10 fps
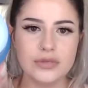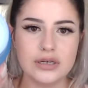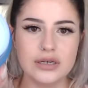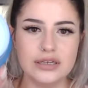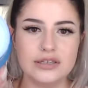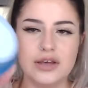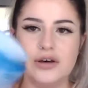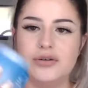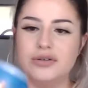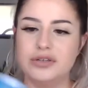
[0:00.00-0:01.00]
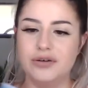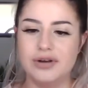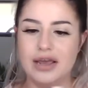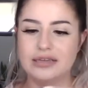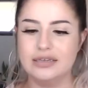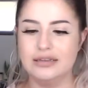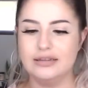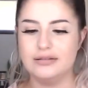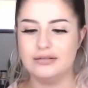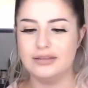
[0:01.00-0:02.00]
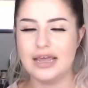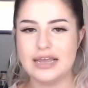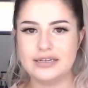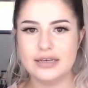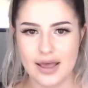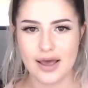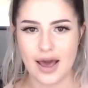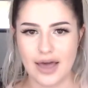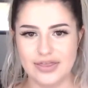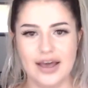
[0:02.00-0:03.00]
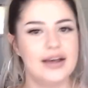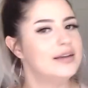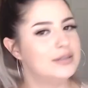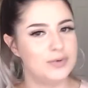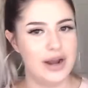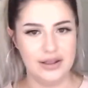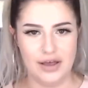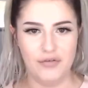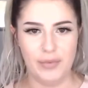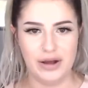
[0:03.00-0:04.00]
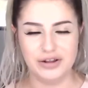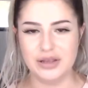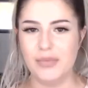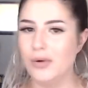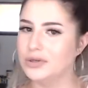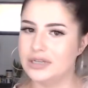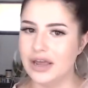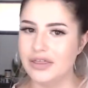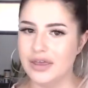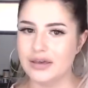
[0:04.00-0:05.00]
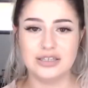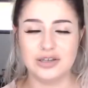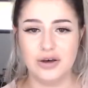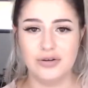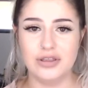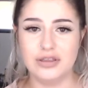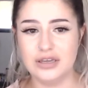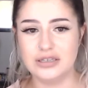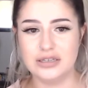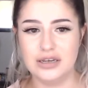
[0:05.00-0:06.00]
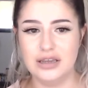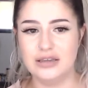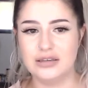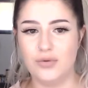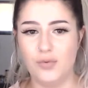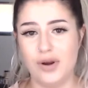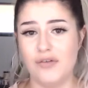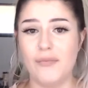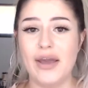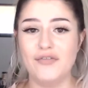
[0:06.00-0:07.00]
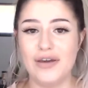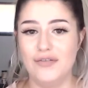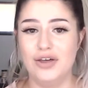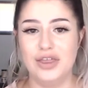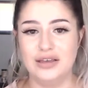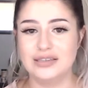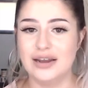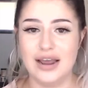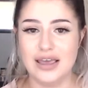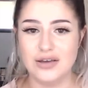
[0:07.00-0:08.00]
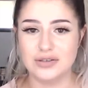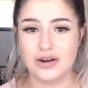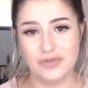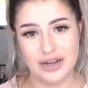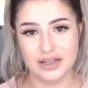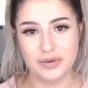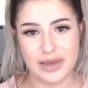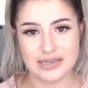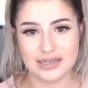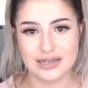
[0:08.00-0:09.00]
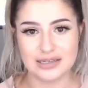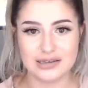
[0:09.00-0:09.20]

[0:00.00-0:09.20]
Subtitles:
It's so nice and light. That is what I love about it the most, I think. So this is one of my favorite things that I use on a regular basis.